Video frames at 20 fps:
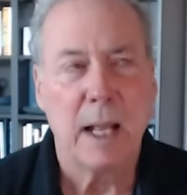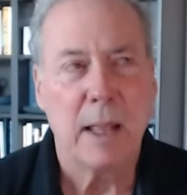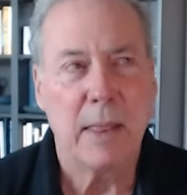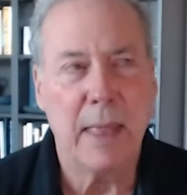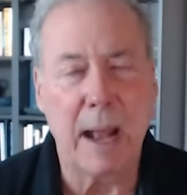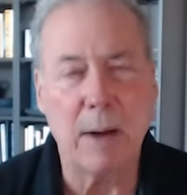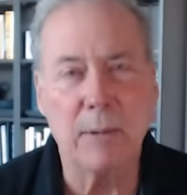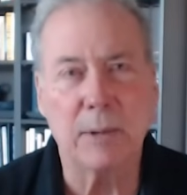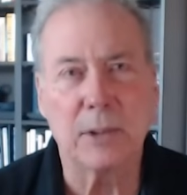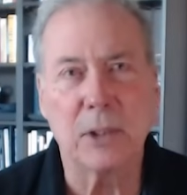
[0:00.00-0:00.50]

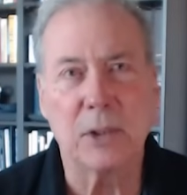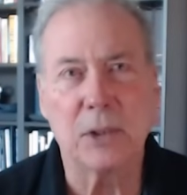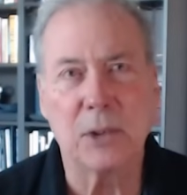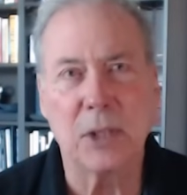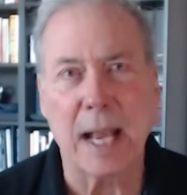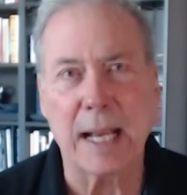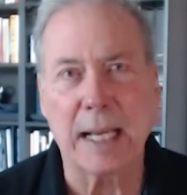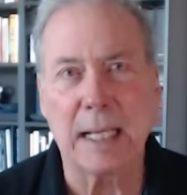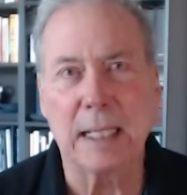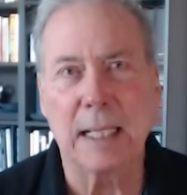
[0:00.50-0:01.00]
That was the
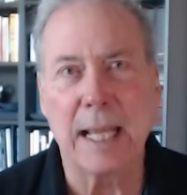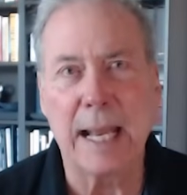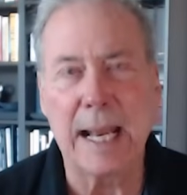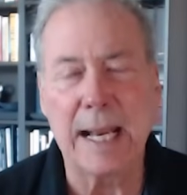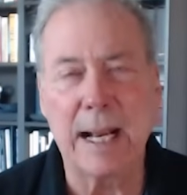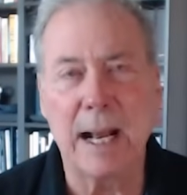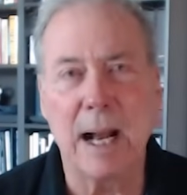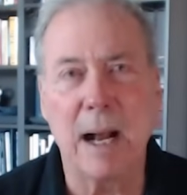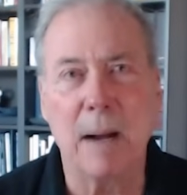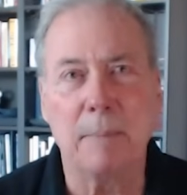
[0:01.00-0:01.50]
second
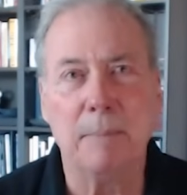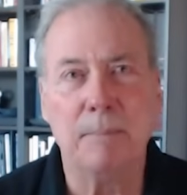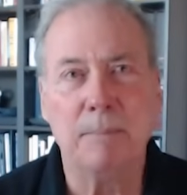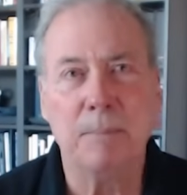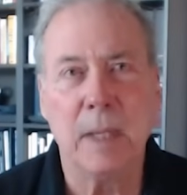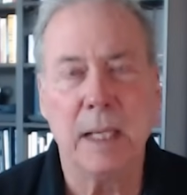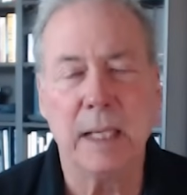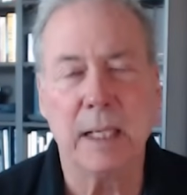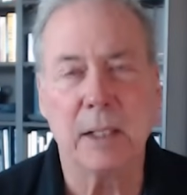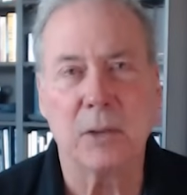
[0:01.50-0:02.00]
leg up
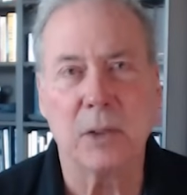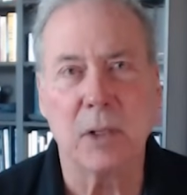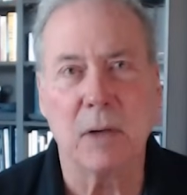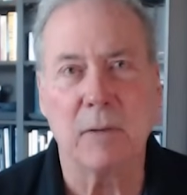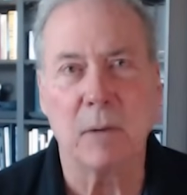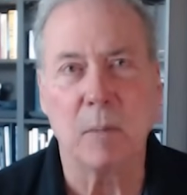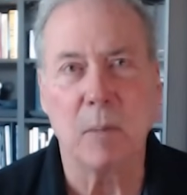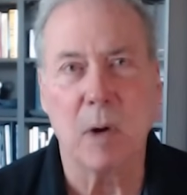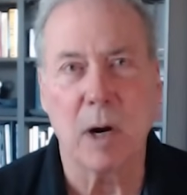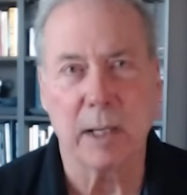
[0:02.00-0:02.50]
in the
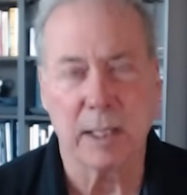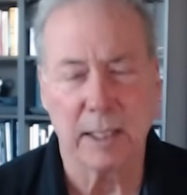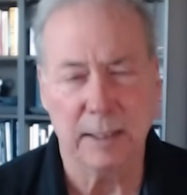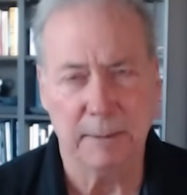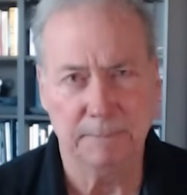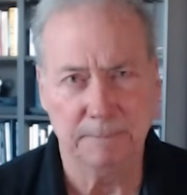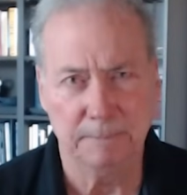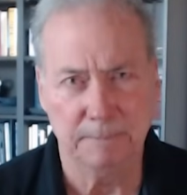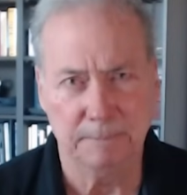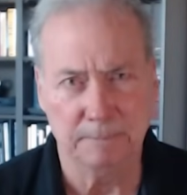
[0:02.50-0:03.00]
silver market.
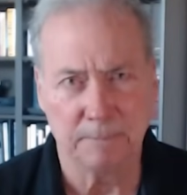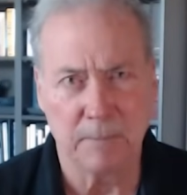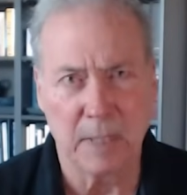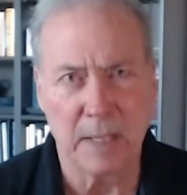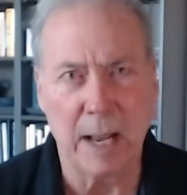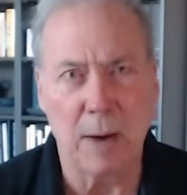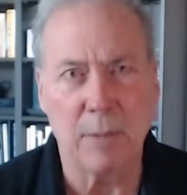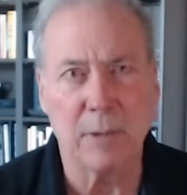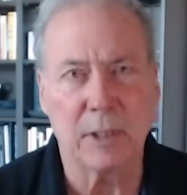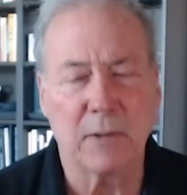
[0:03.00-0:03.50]
And
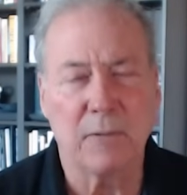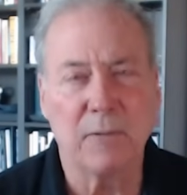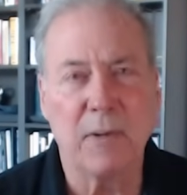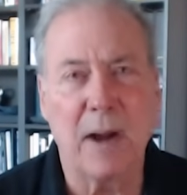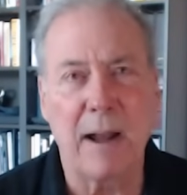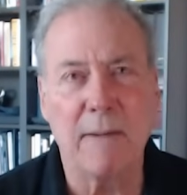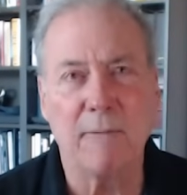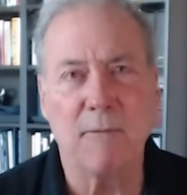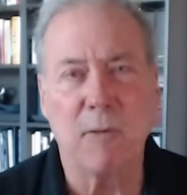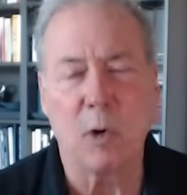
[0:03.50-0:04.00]
that was a
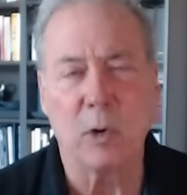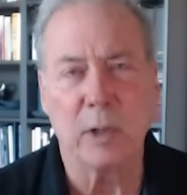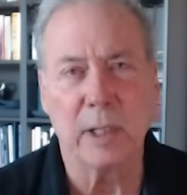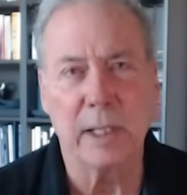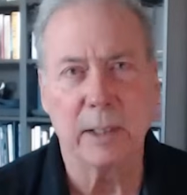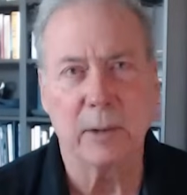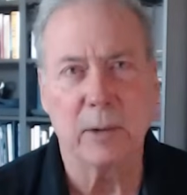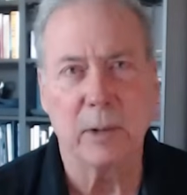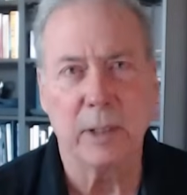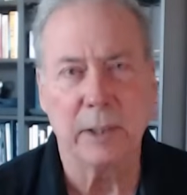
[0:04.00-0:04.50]
five-fold
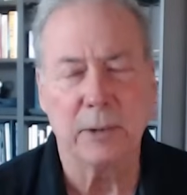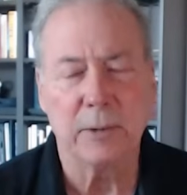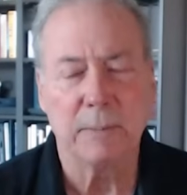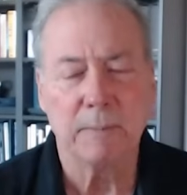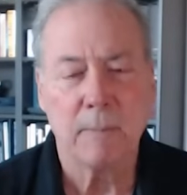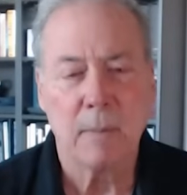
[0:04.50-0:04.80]
increase.